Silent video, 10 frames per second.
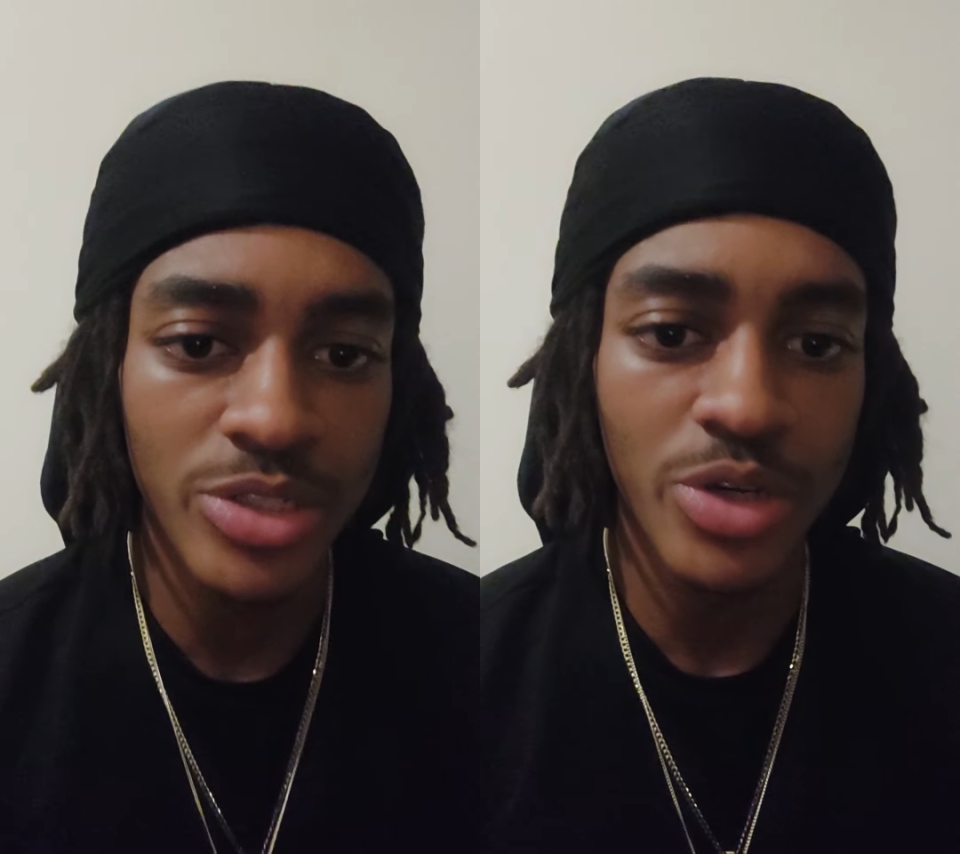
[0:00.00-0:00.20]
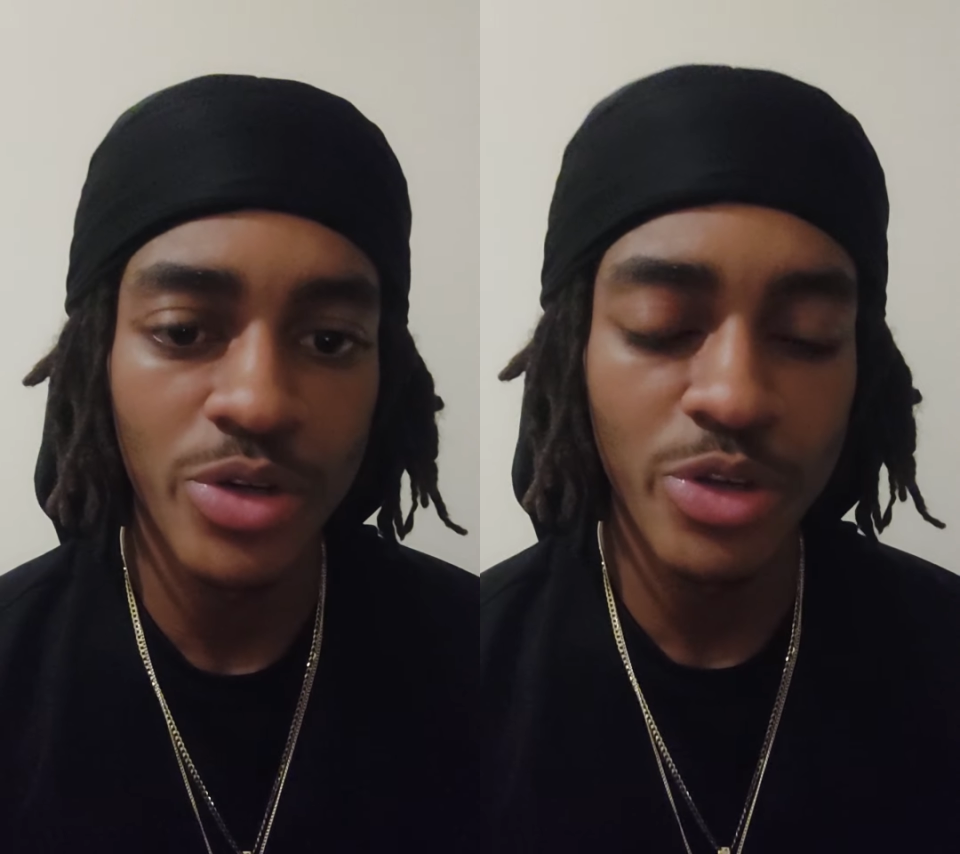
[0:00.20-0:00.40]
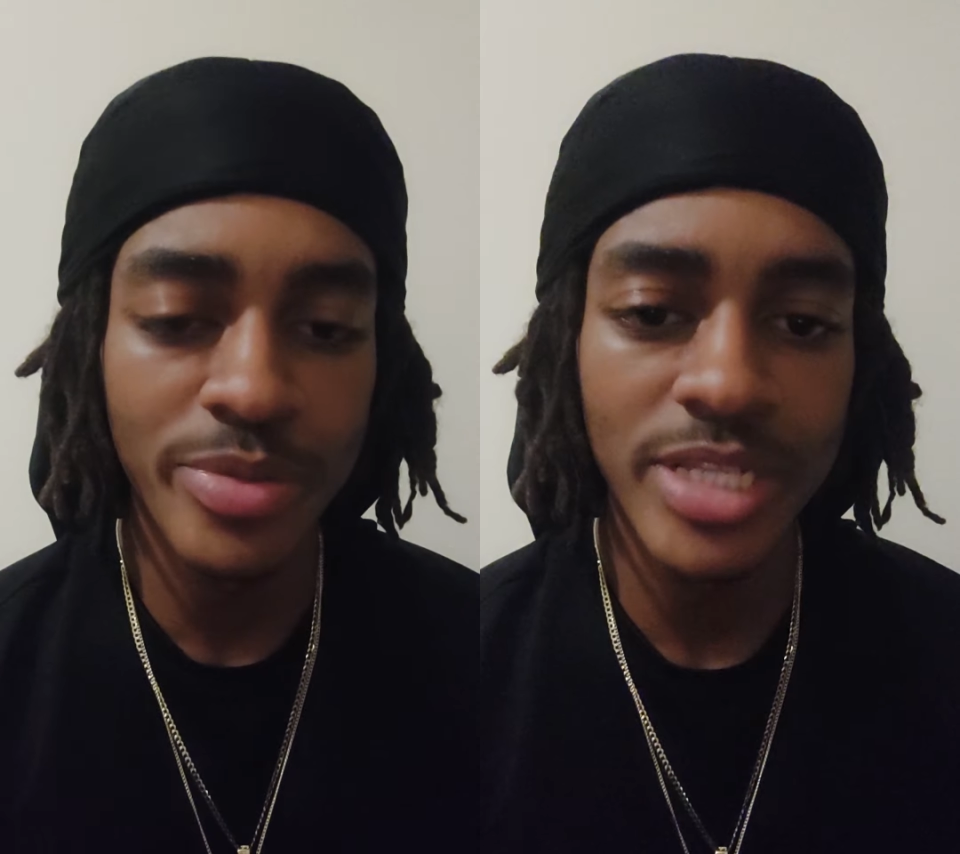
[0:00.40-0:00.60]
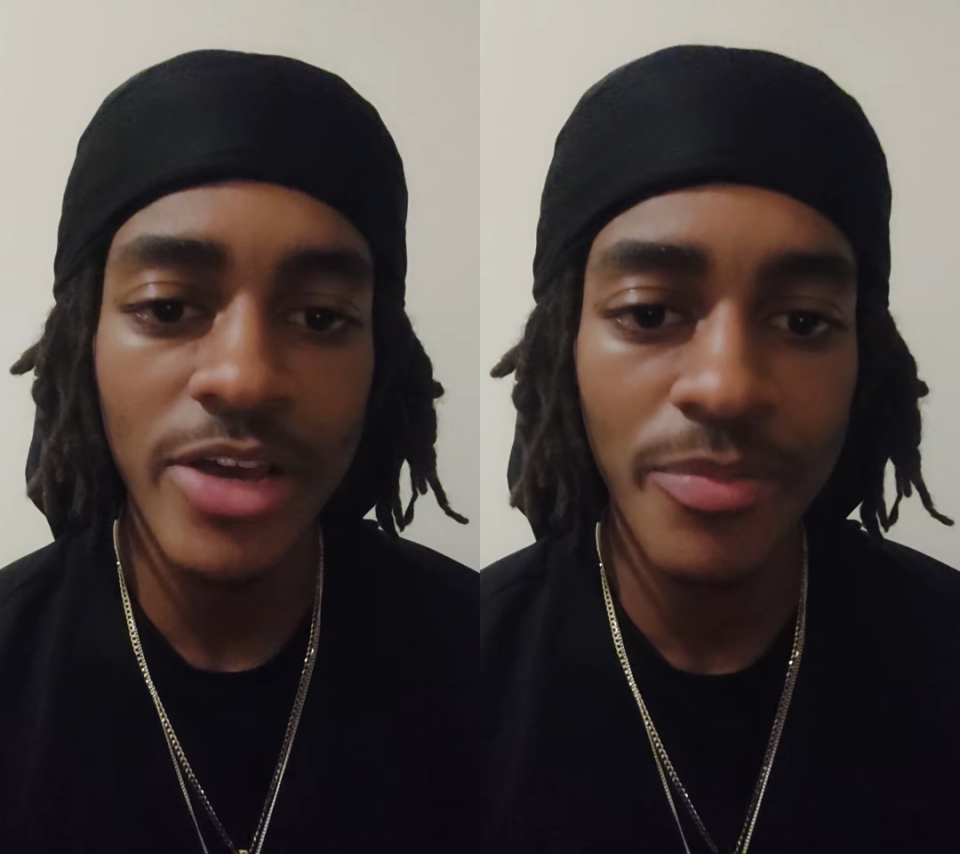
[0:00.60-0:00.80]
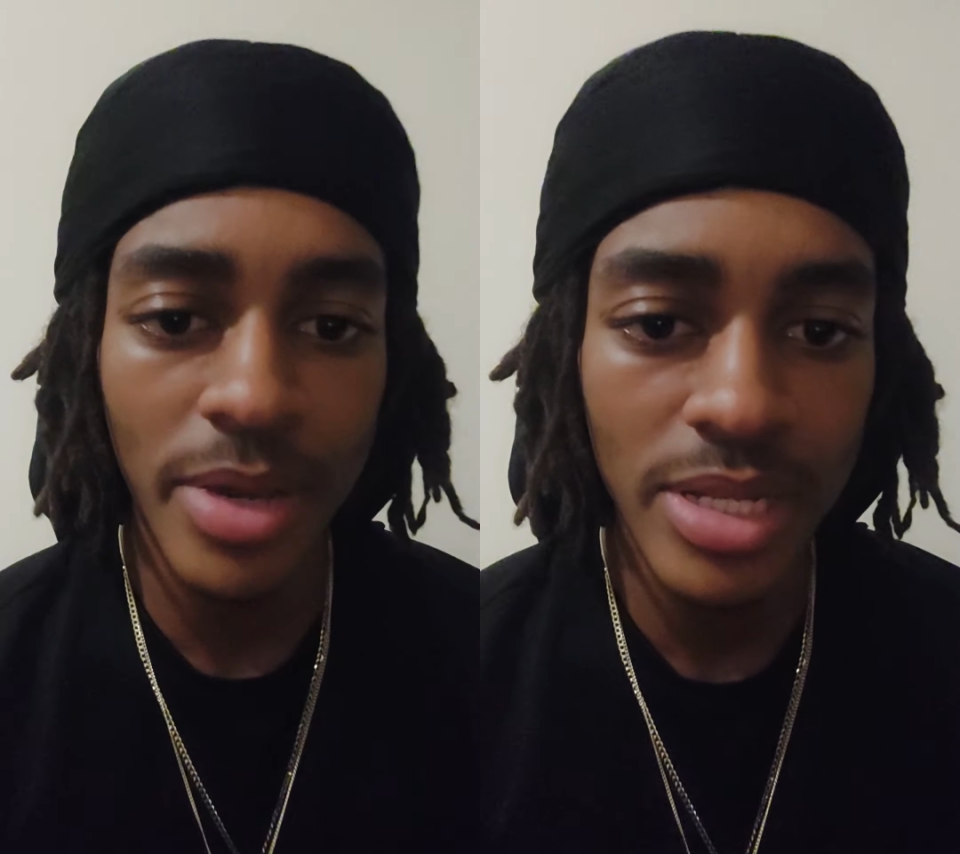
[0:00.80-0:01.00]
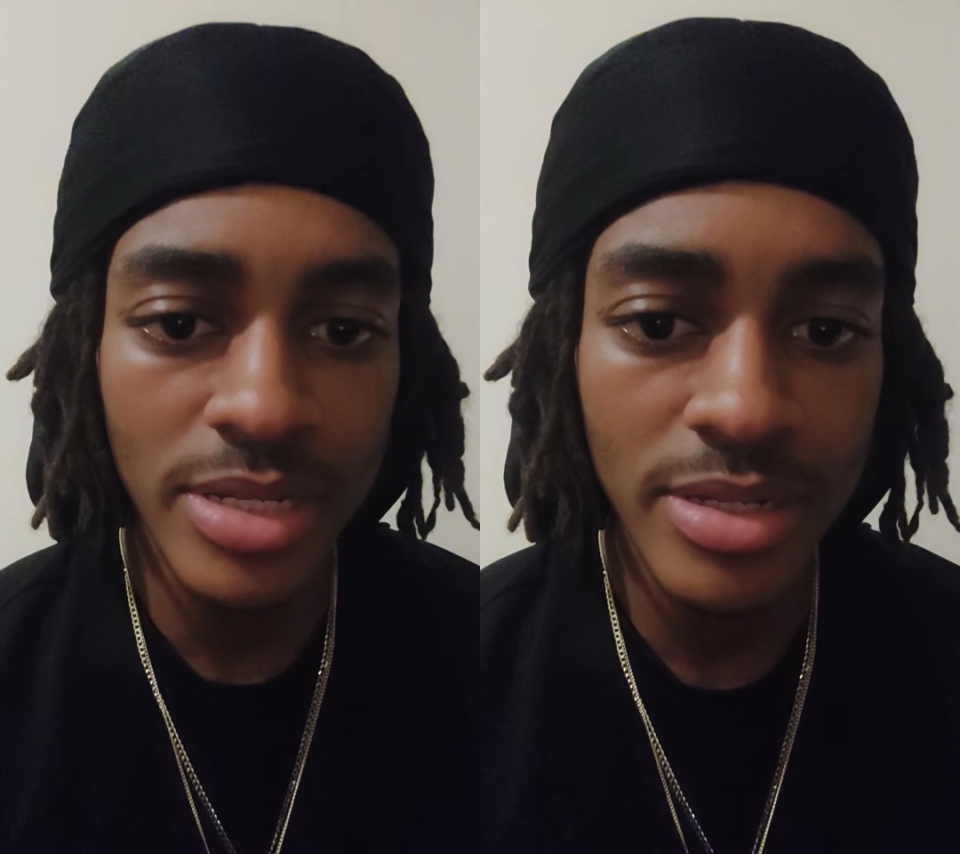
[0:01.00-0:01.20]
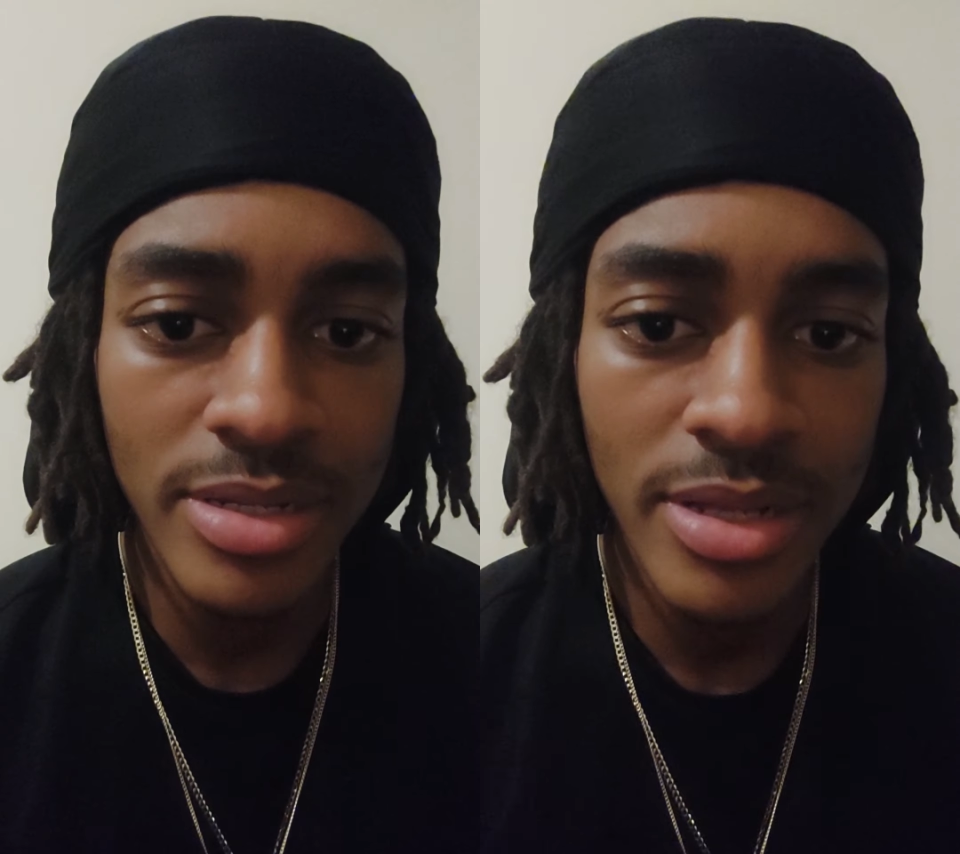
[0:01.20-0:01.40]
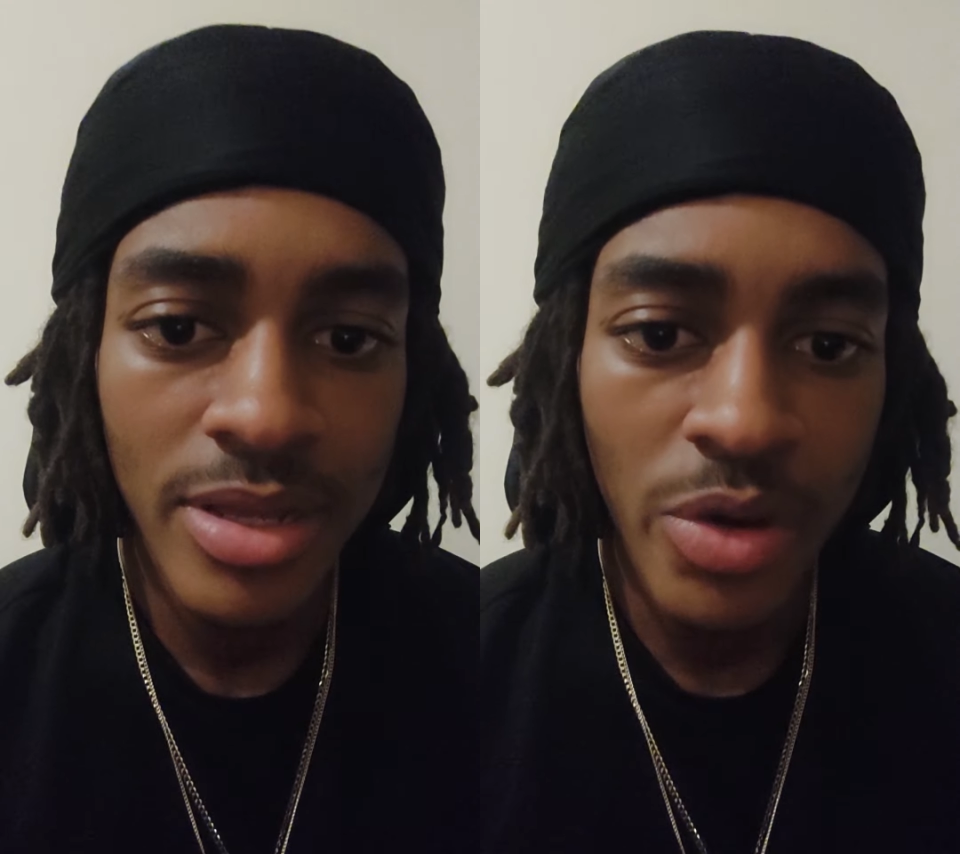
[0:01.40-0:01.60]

you know, humans have melanin,